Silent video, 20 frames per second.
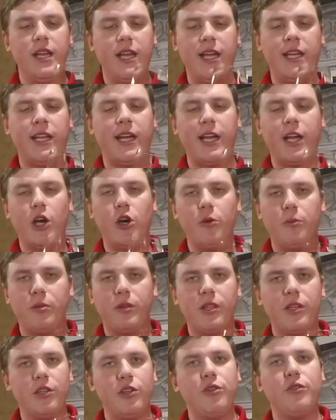And I hope
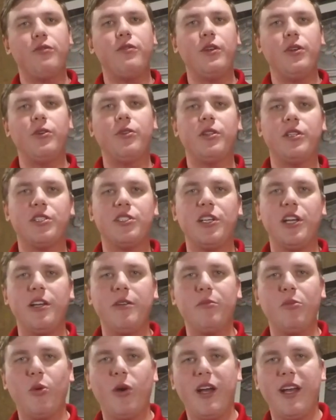that you feel the
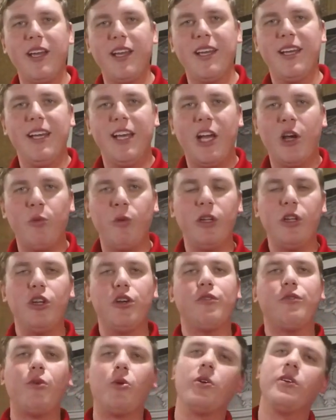same way, and we
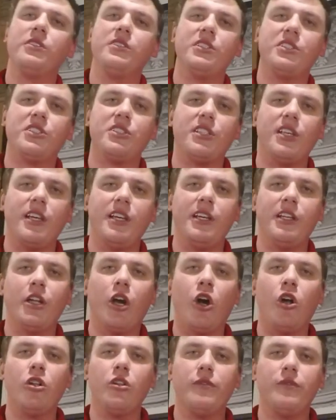look forward to seeing
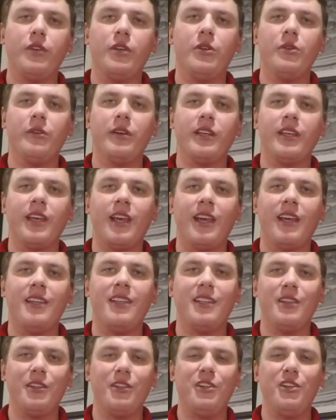all of you
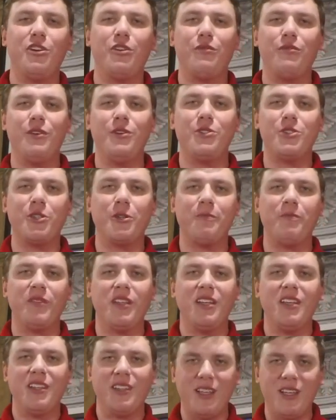again in the near future.
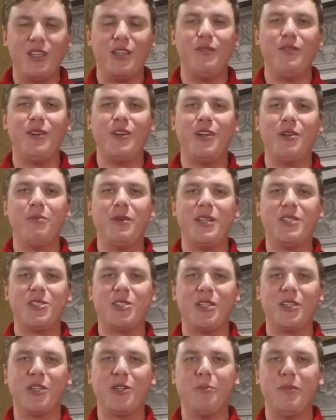Thank you very
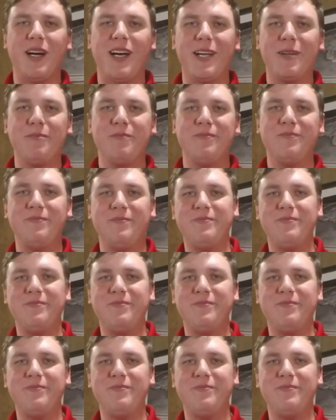much, and goodbye.